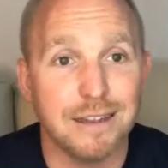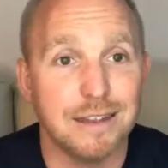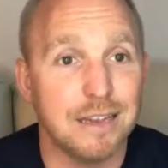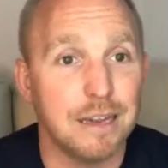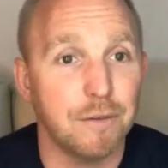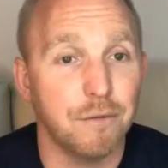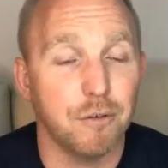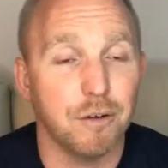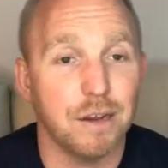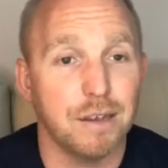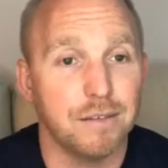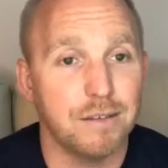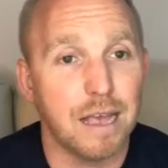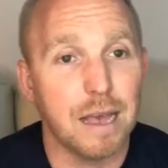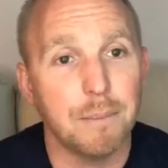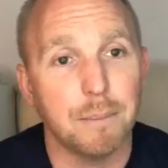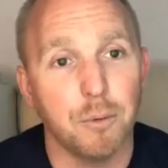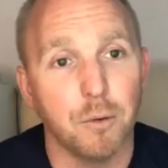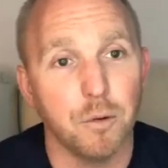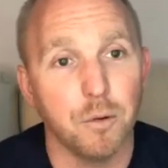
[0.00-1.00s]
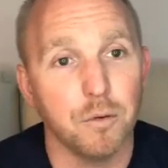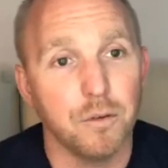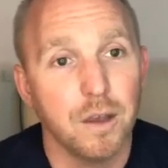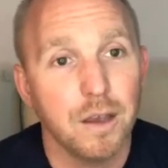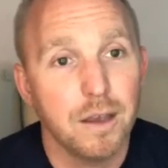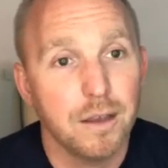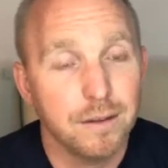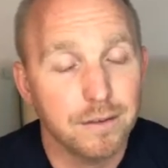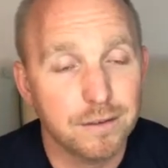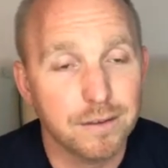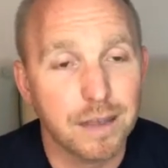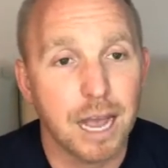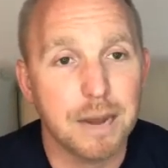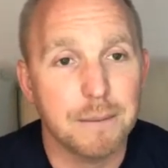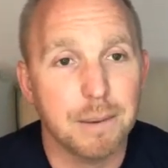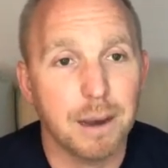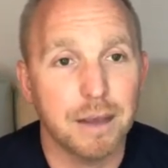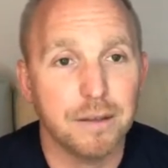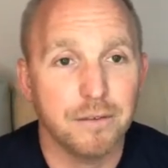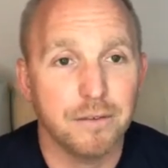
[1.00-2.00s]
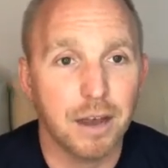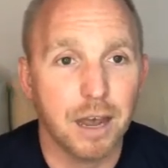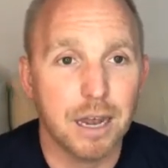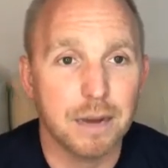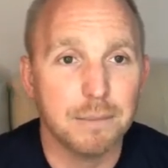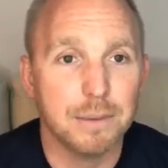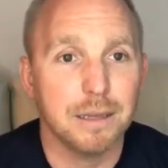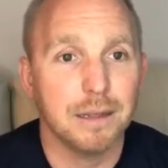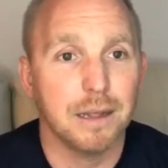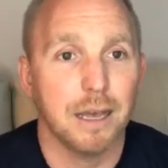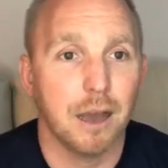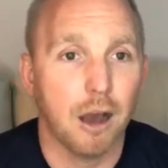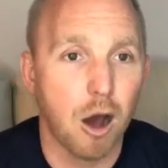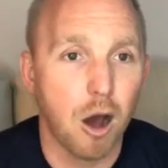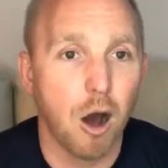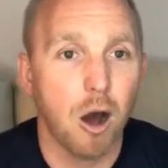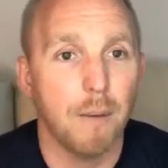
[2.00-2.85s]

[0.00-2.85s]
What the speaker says: different examples side by side, being like, oh